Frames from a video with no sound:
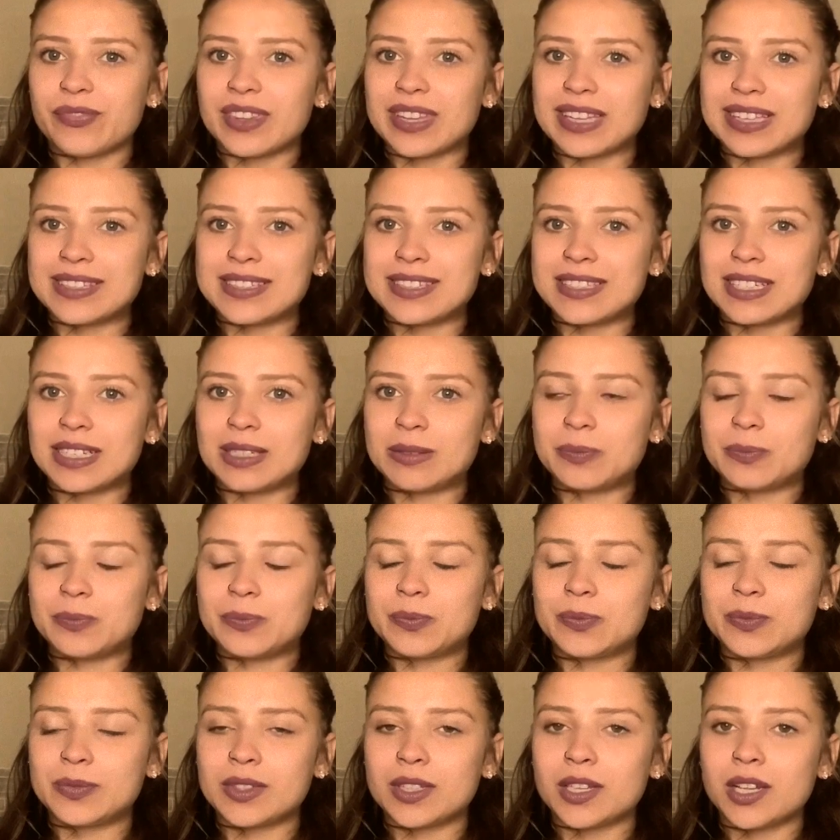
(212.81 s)
let's see.
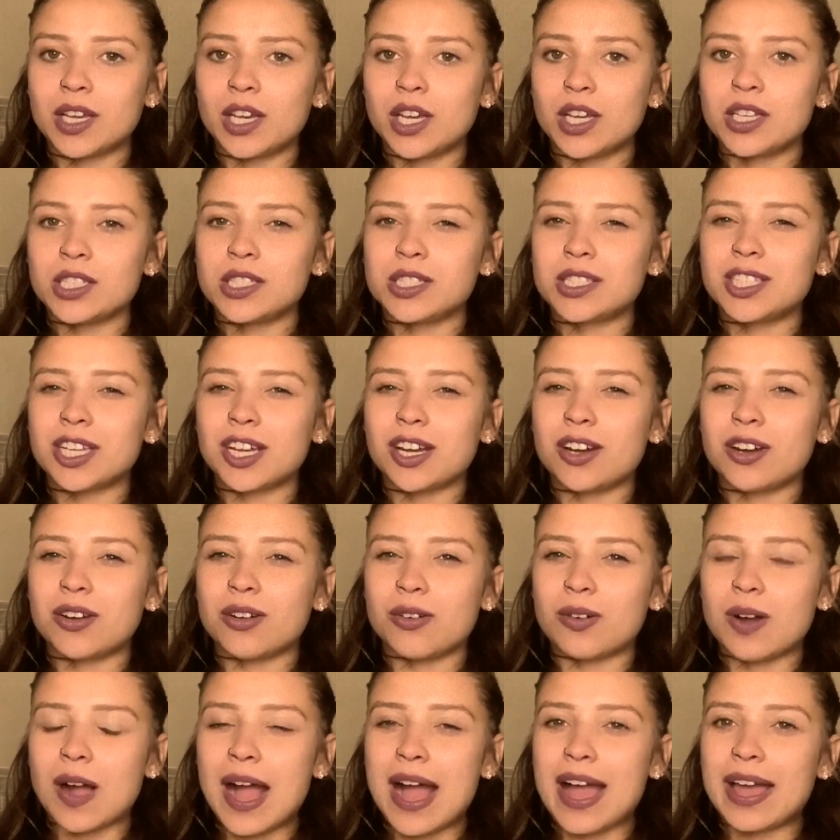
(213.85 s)
So
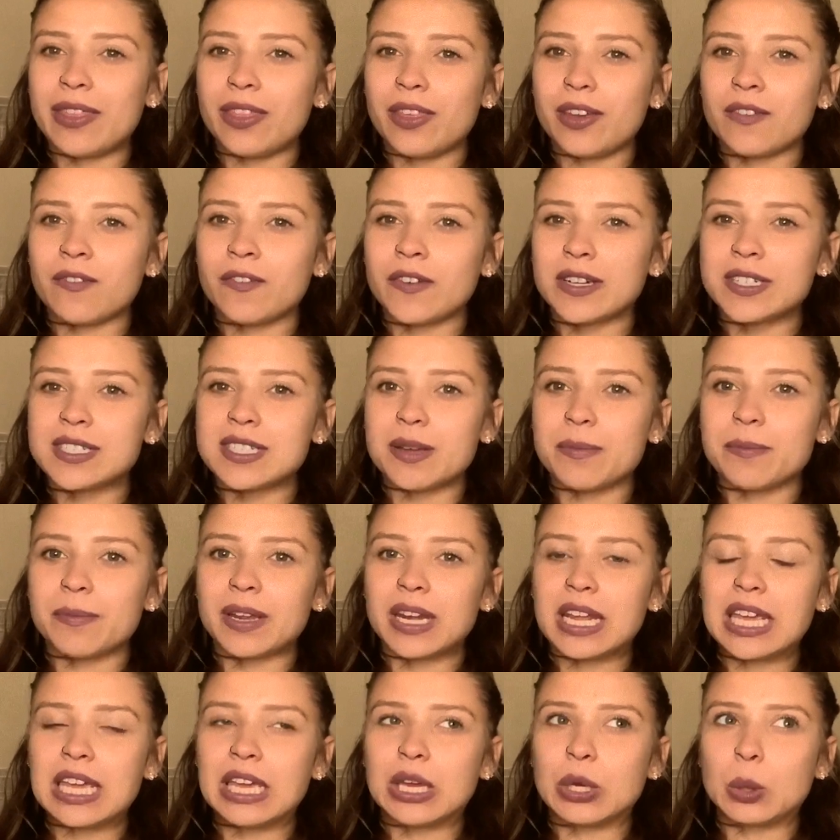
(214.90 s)
I look for
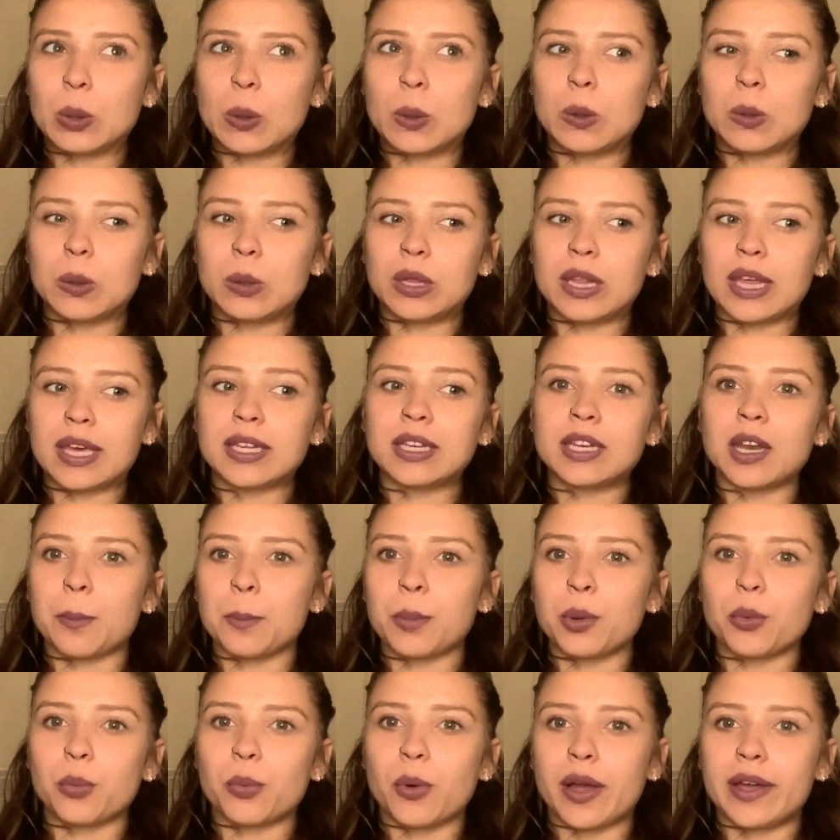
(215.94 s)
somebody who, like,
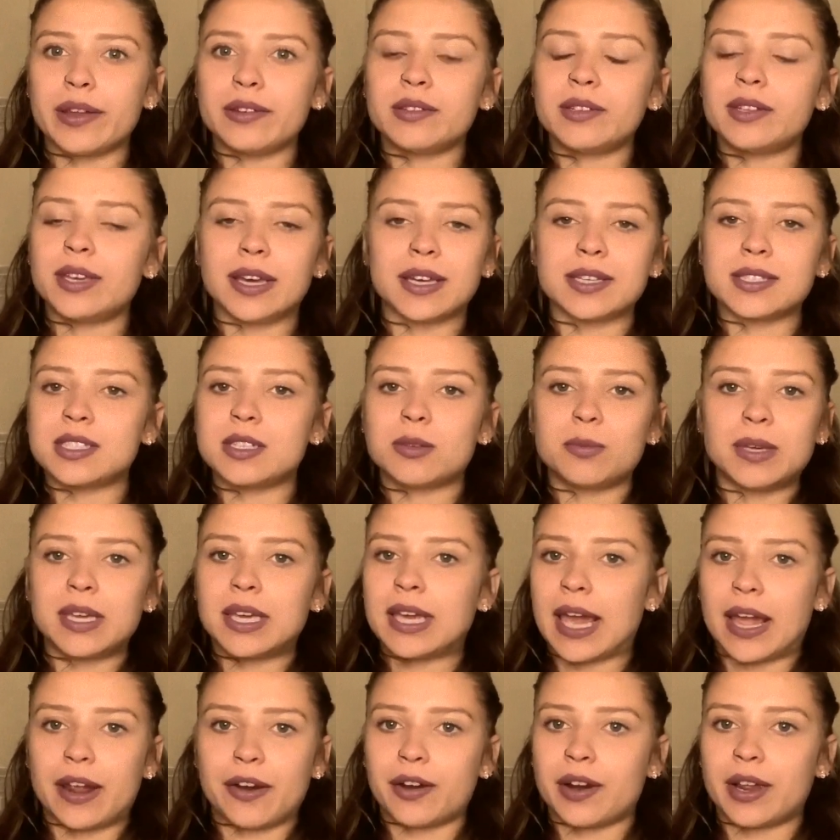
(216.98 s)
number one, he has to be
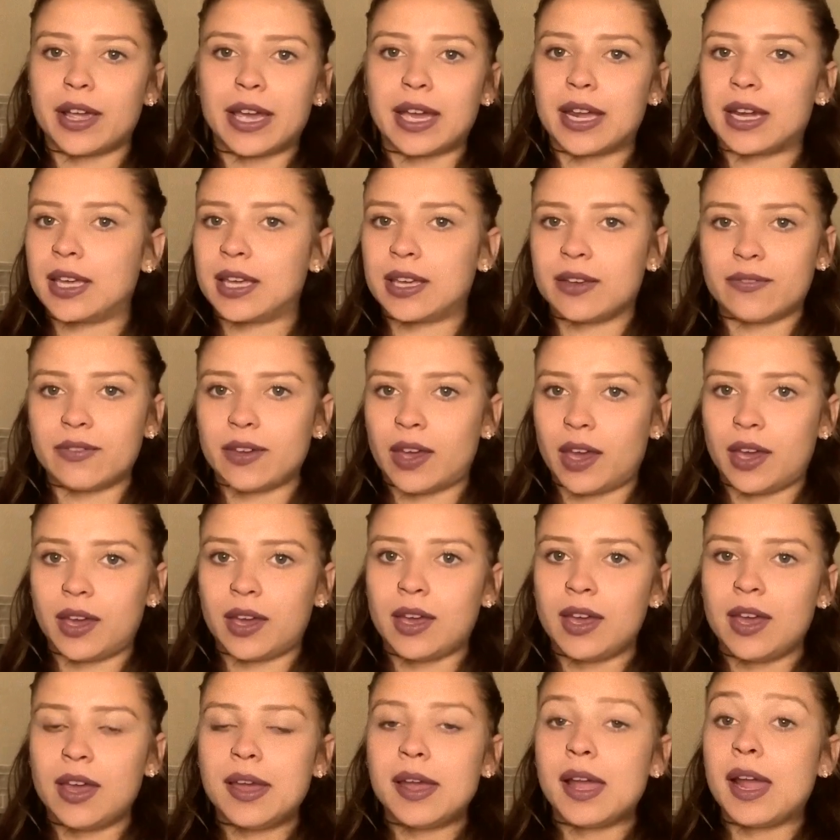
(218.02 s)
caring and giving
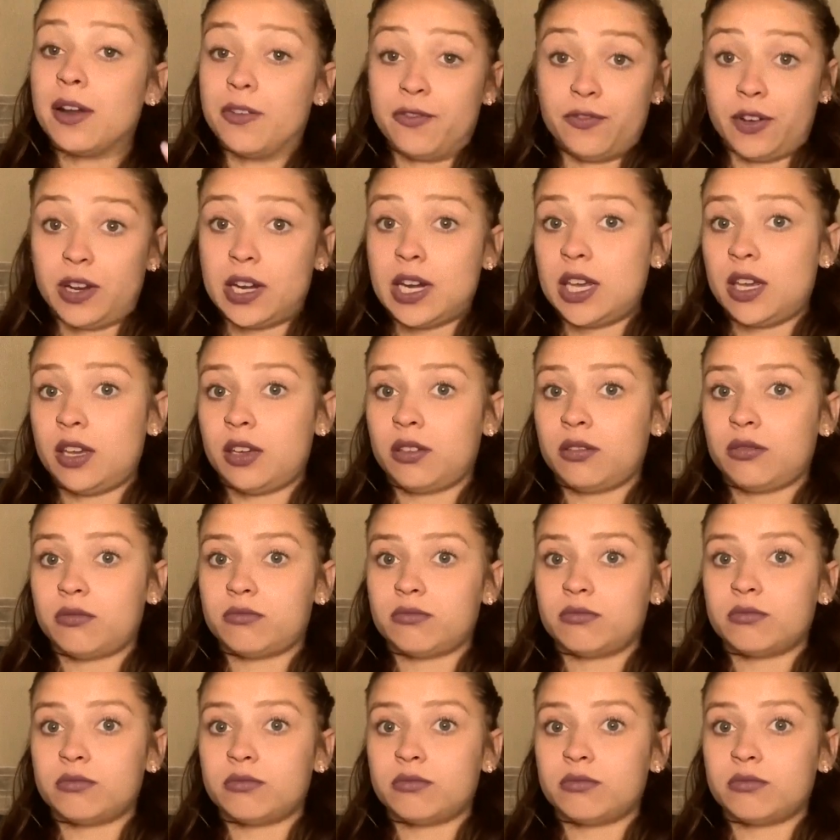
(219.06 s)
and funny.